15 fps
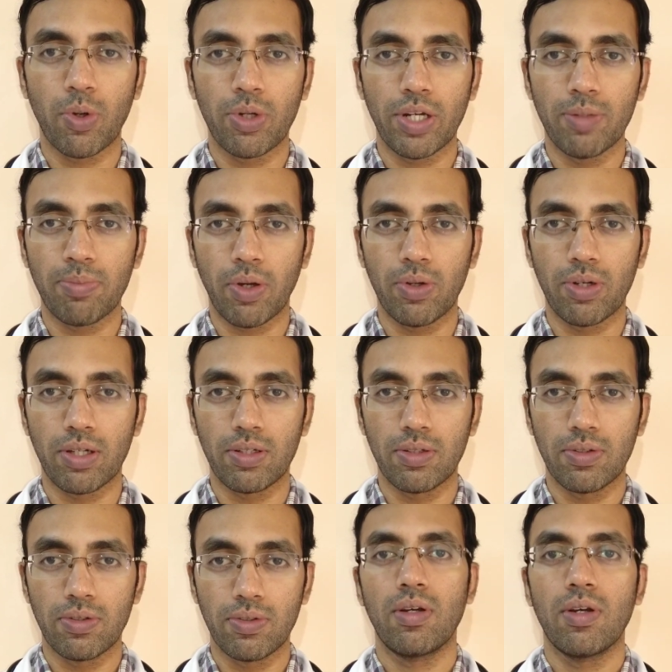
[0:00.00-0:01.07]
protein powder.
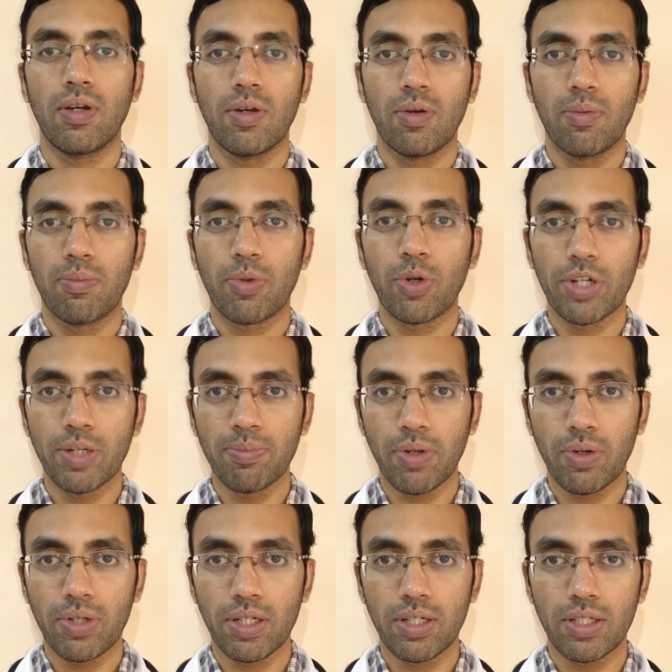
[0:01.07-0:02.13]
Protein
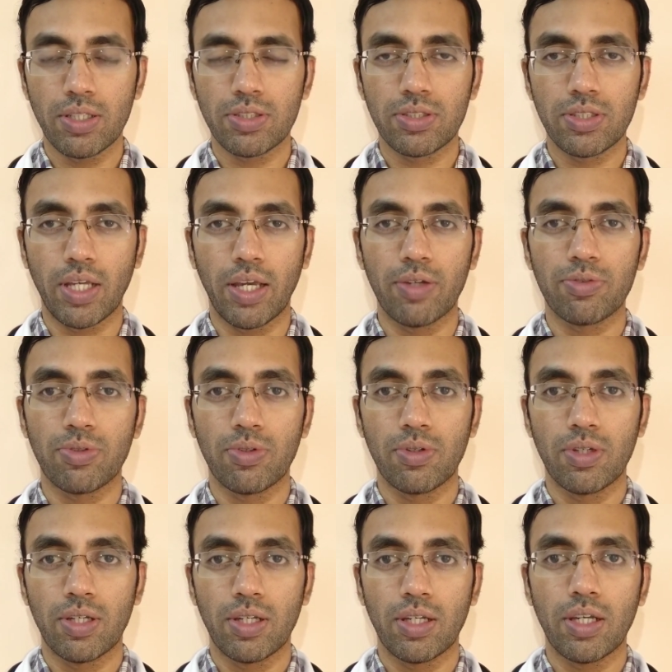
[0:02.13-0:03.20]
powder is safe
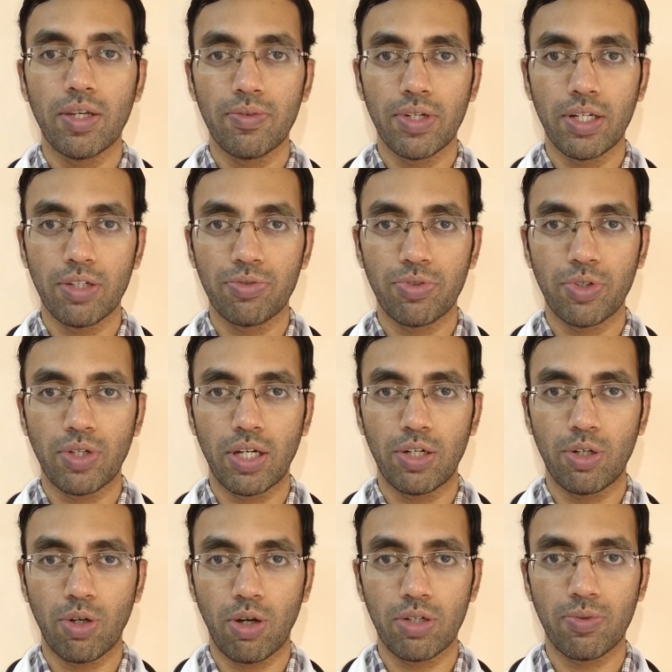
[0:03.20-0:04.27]
even if you are
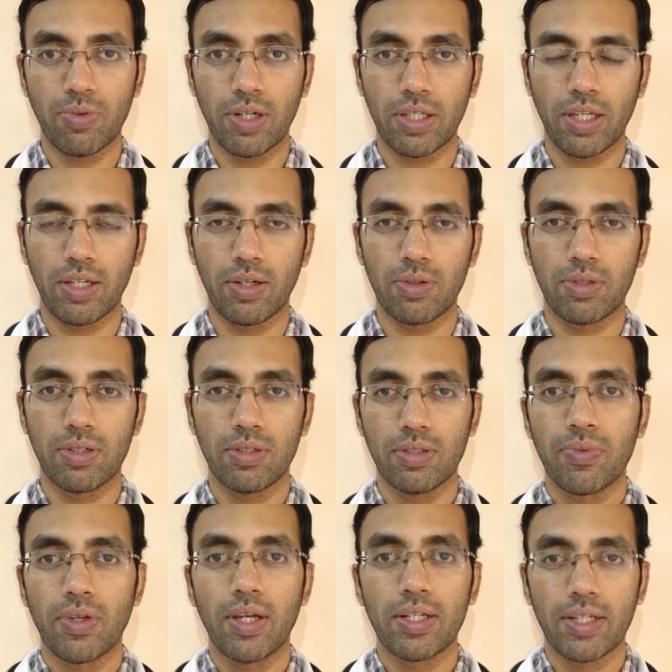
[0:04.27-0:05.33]
not working out.
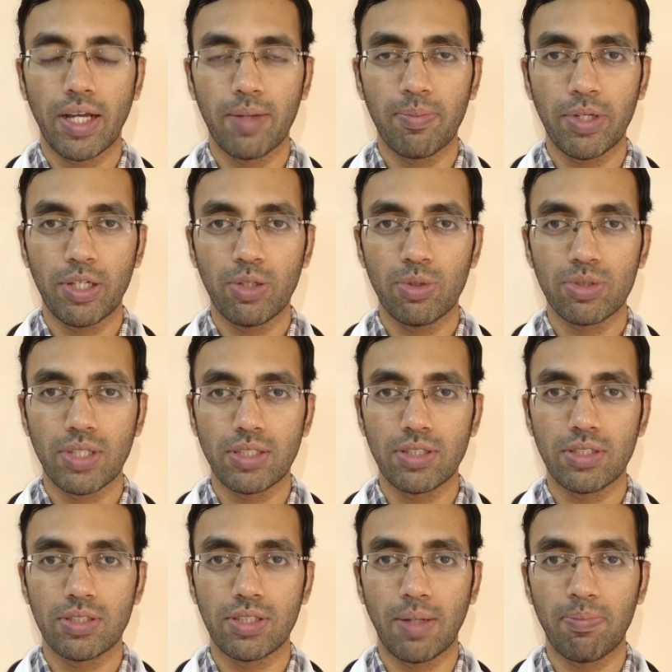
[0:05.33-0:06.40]
It can be used as
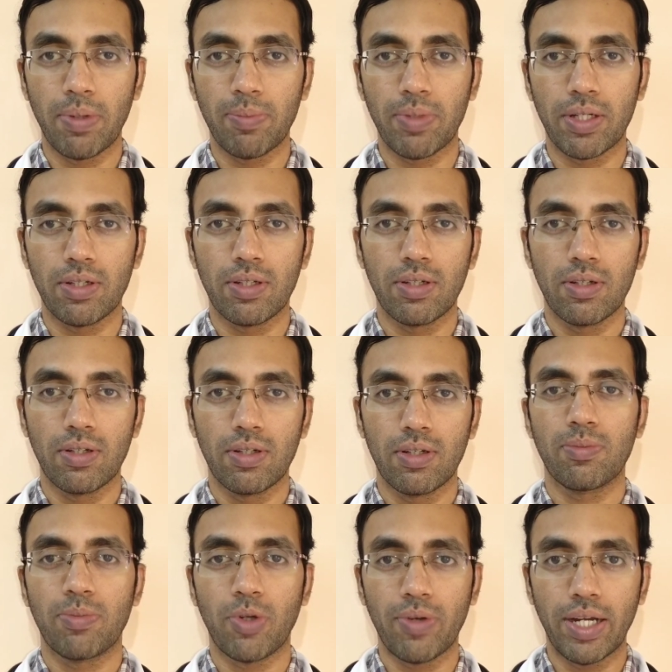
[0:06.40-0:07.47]
a supplement
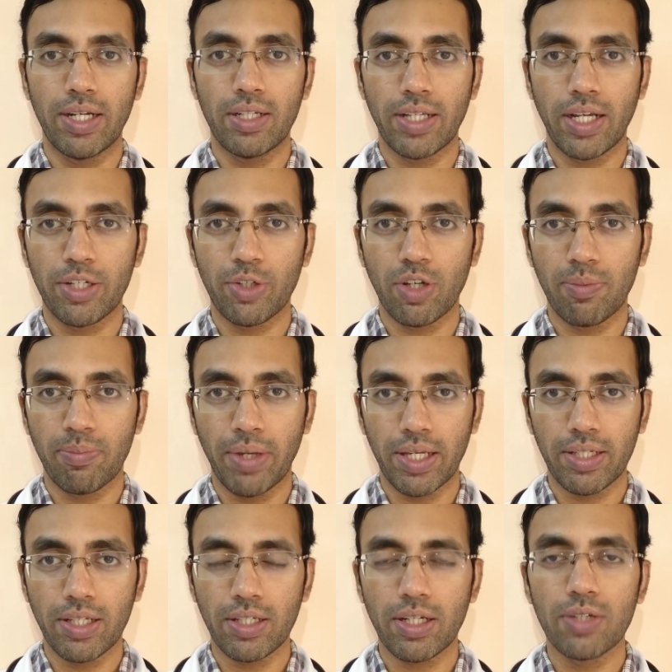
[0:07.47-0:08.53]
provided that you are
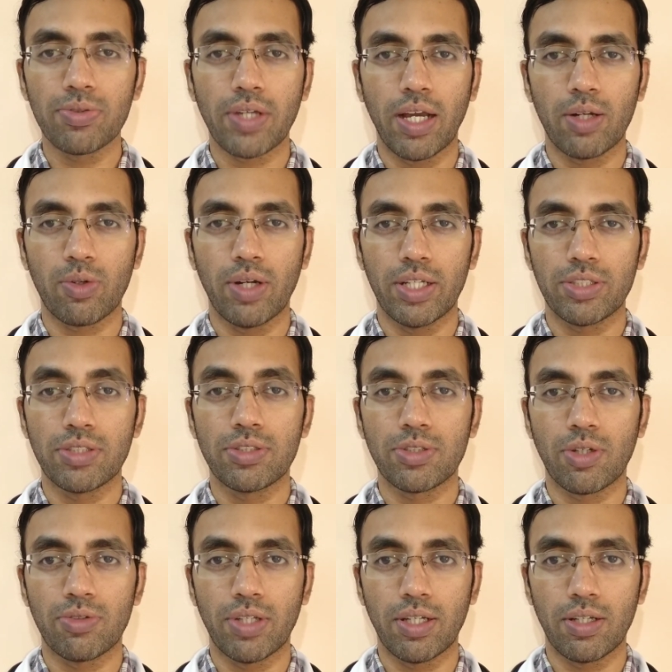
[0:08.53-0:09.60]
making rough calculations
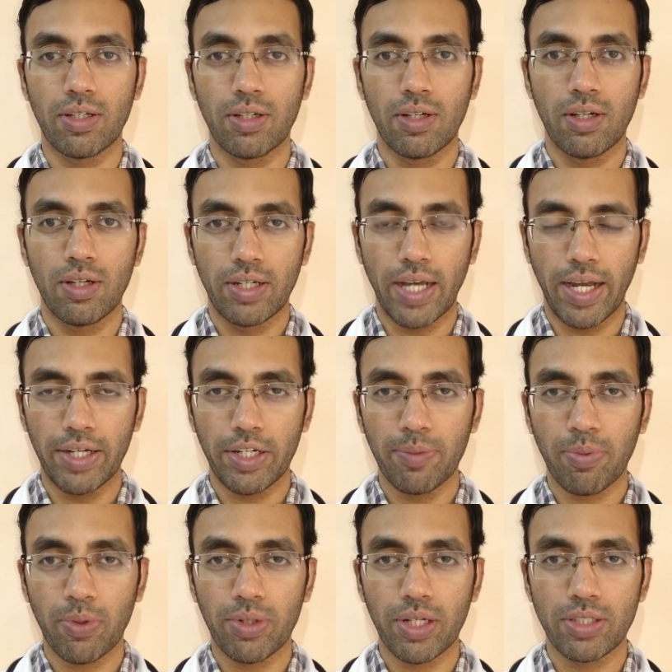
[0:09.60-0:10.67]
of the dietary
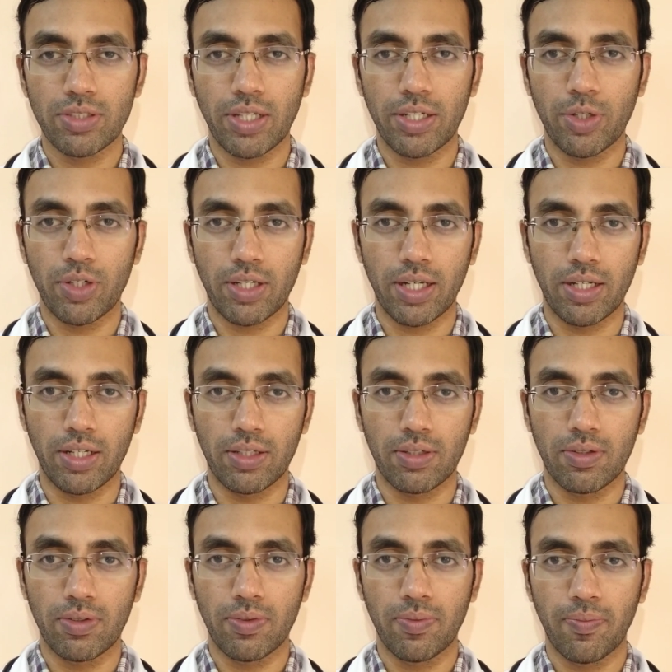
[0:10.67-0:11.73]
proteins that you are
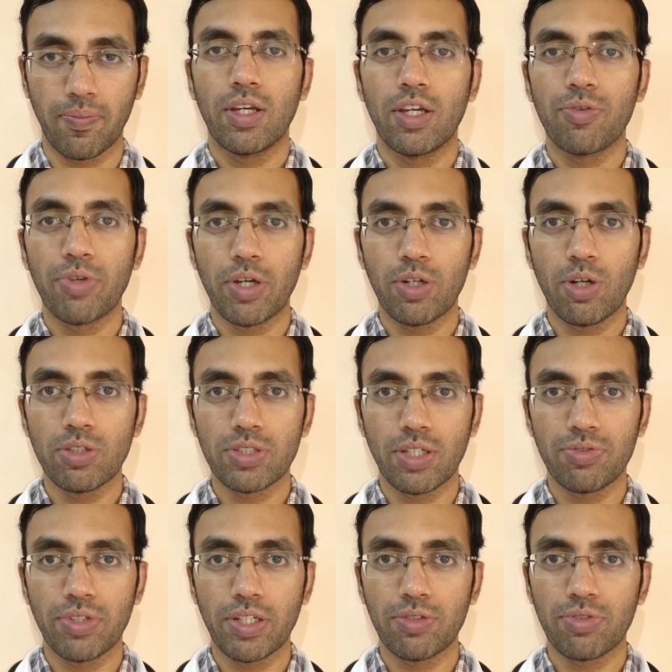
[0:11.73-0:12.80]
getting. If you are not
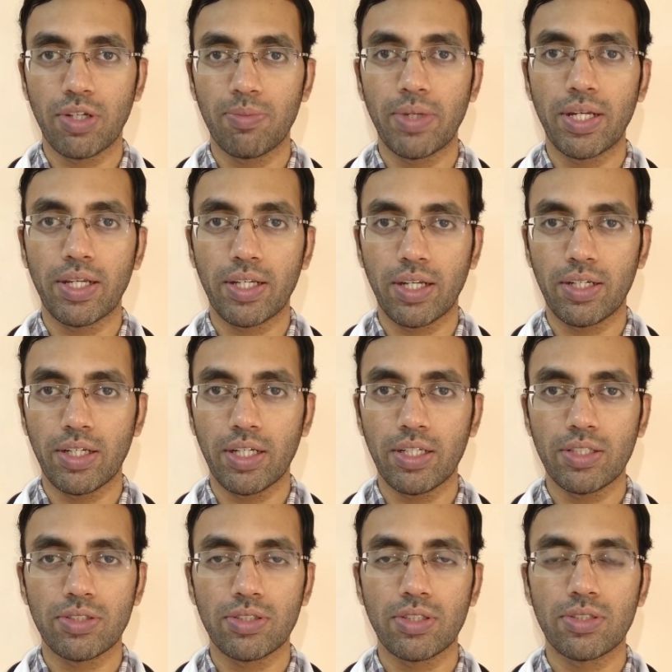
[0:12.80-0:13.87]
suffering from any kidney
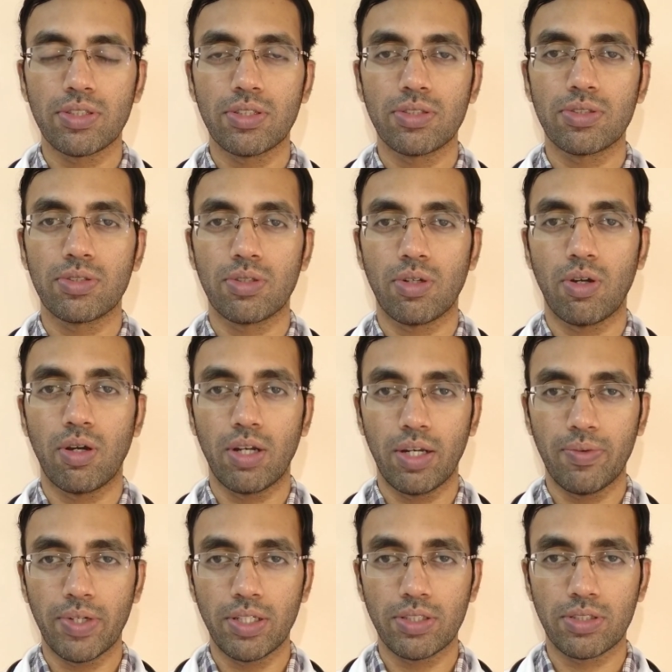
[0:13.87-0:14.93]
diseases or
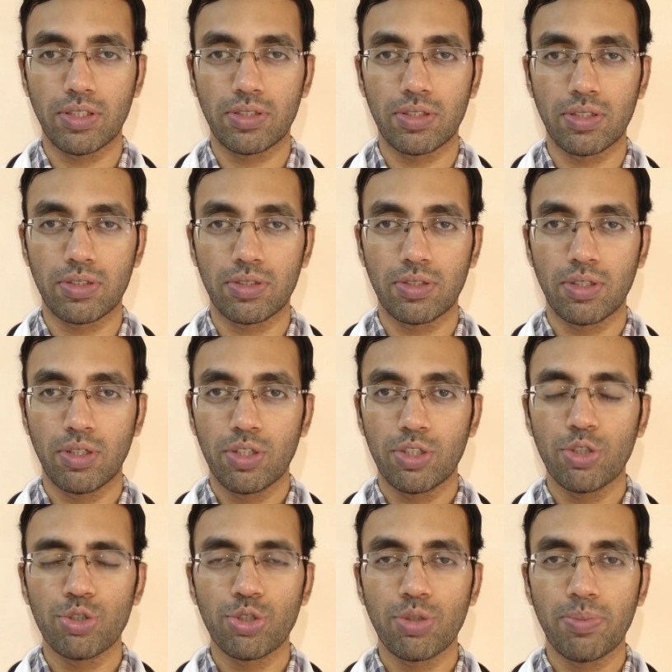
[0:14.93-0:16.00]
liver diseases,
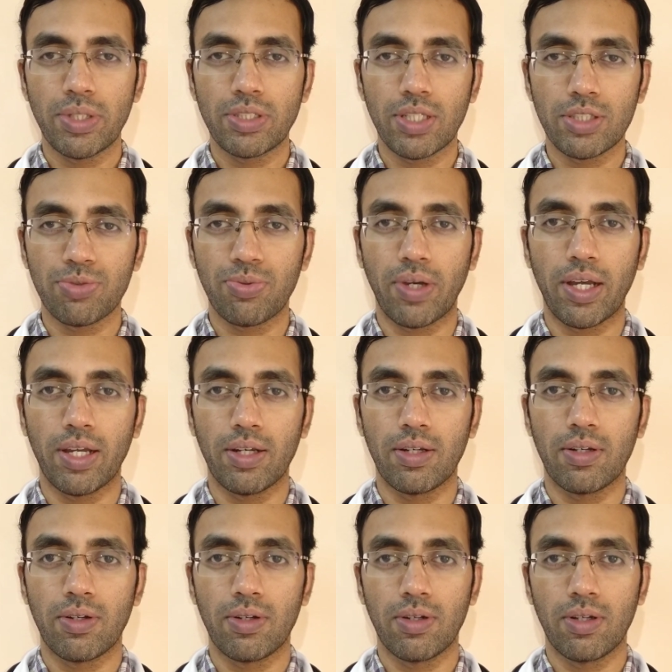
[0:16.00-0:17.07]
you should be just
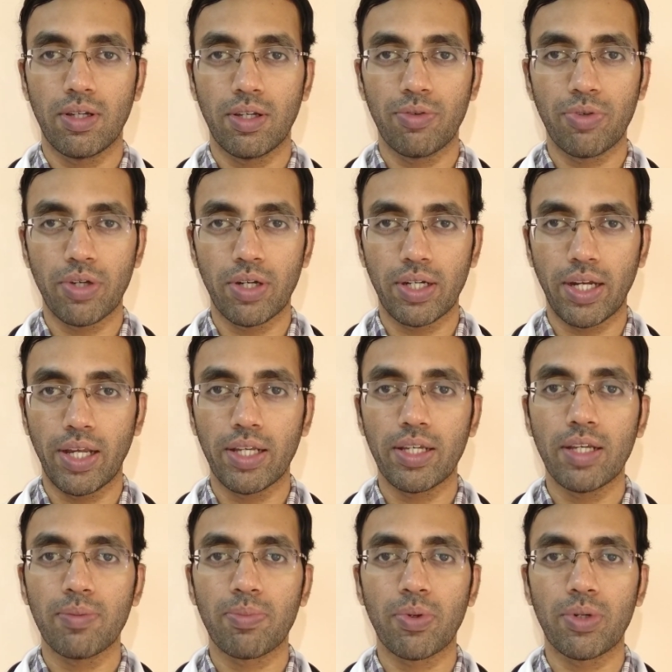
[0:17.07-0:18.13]
fine if you are
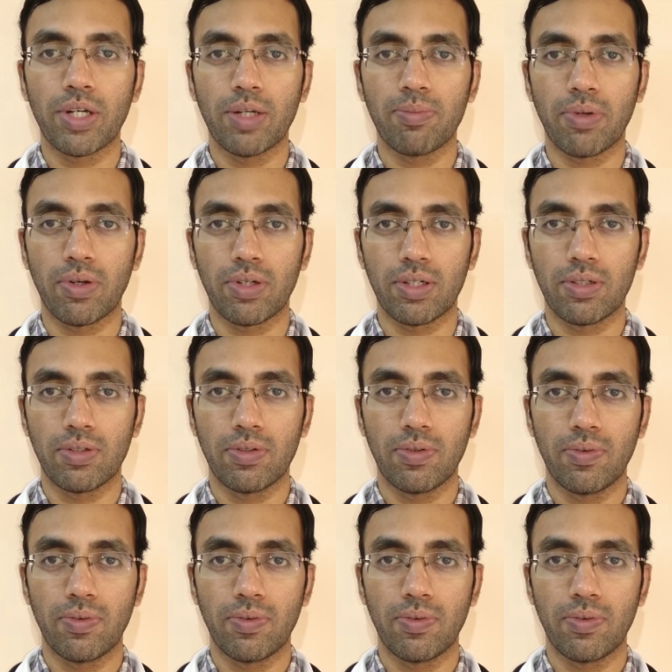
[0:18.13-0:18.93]
taking protein powder.